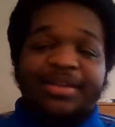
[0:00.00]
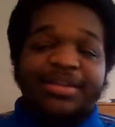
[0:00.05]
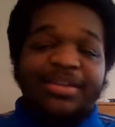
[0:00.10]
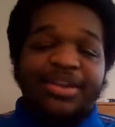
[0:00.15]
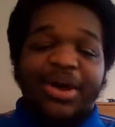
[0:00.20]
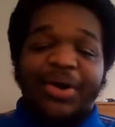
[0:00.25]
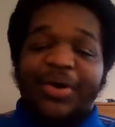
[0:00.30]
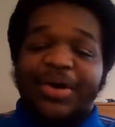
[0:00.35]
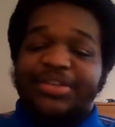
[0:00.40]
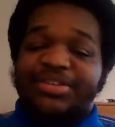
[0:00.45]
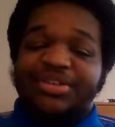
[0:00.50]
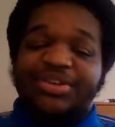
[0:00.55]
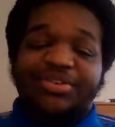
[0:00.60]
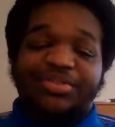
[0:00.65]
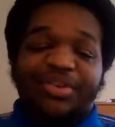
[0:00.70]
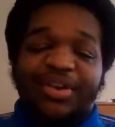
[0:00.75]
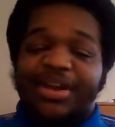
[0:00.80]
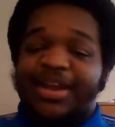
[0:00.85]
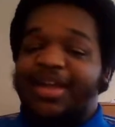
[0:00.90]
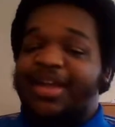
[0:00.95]
you know, as a
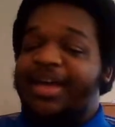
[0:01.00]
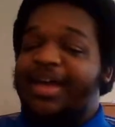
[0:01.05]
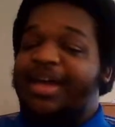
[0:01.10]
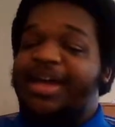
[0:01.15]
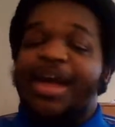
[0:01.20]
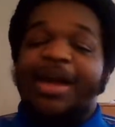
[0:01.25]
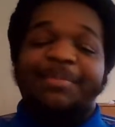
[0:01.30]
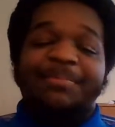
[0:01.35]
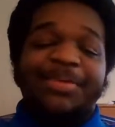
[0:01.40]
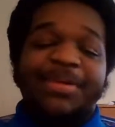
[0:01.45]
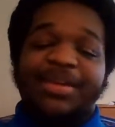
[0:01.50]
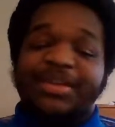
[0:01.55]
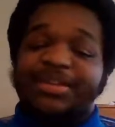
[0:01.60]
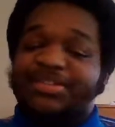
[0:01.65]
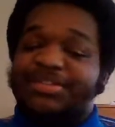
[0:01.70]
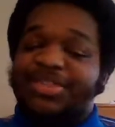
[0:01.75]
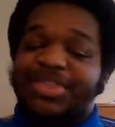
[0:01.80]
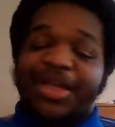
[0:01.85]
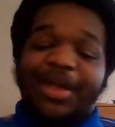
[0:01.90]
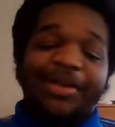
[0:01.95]
critic, I gotta be
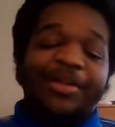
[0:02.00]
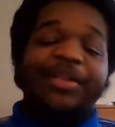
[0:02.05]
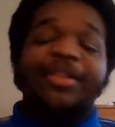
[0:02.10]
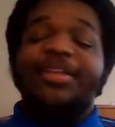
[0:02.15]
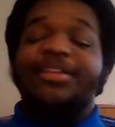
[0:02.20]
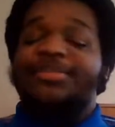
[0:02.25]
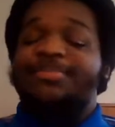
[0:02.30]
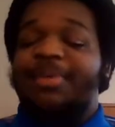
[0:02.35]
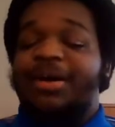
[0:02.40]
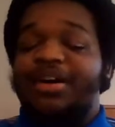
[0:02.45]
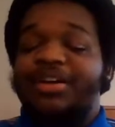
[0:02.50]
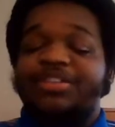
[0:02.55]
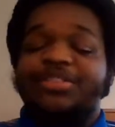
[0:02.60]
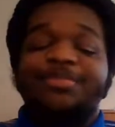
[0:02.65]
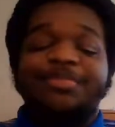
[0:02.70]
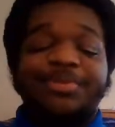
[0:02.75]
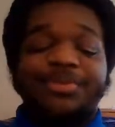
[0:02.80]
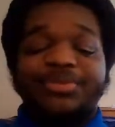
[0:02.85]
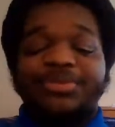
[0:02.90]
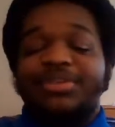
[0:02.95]
as thorough as
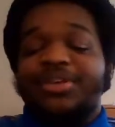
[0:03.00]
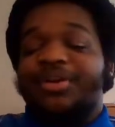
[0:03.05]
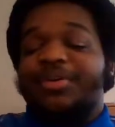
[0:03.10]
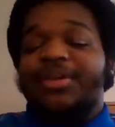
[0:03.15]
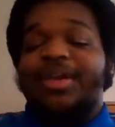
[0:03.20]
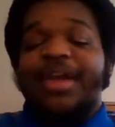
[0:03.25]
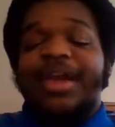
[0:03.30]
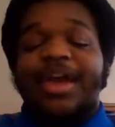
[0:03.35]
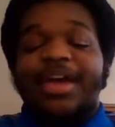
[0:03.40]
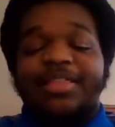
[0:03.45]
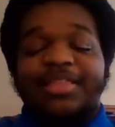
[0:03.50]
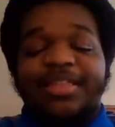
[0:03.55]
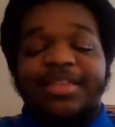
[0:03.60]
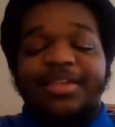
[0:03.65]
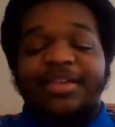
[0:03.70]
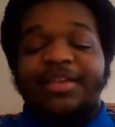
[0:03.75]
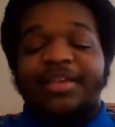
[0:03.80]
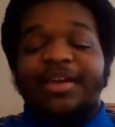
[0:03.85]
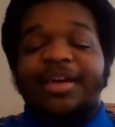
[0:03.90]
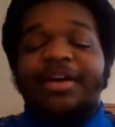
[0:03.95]
possible, so yeah, I had
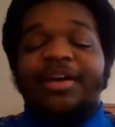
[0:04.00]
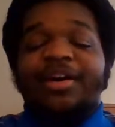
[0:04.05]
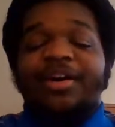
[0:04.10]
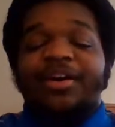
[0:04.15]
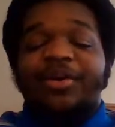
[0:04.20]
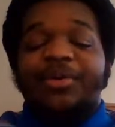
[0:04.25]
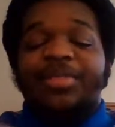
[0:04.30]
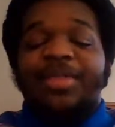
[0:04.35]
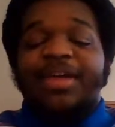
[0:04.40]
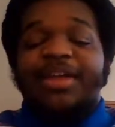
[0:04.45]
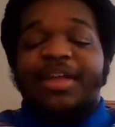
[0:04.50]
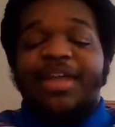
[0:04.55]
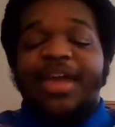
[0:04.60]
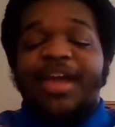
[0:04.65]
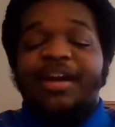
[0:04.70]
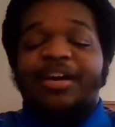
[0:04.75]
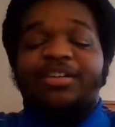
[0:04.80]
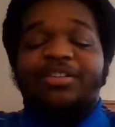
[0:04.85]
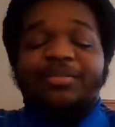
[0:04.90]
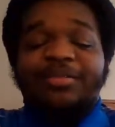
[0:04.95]
to hold
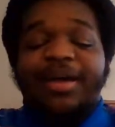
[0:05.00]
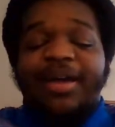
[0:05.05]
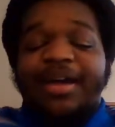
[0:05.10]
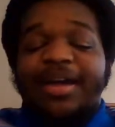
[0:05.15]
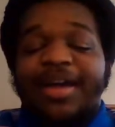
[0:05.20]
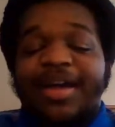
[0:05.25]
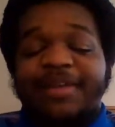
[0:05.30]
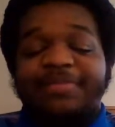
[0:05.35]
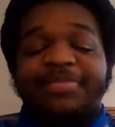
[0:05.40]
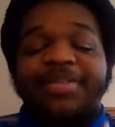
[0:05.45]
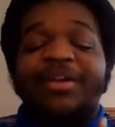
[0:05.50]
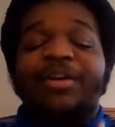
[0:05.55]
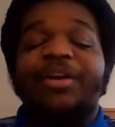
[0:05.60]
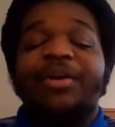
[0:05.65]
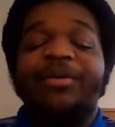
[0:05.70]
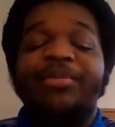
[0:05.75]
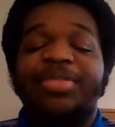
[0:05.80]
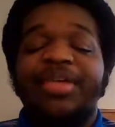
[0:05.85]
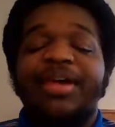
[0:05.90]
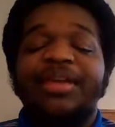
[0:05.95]

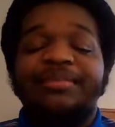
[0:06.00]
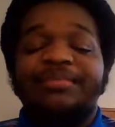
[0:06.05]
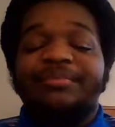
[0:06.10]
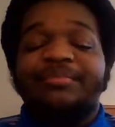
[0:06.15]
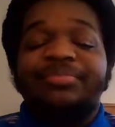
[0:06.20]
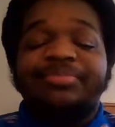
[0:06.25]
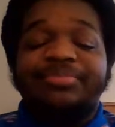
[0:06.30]
that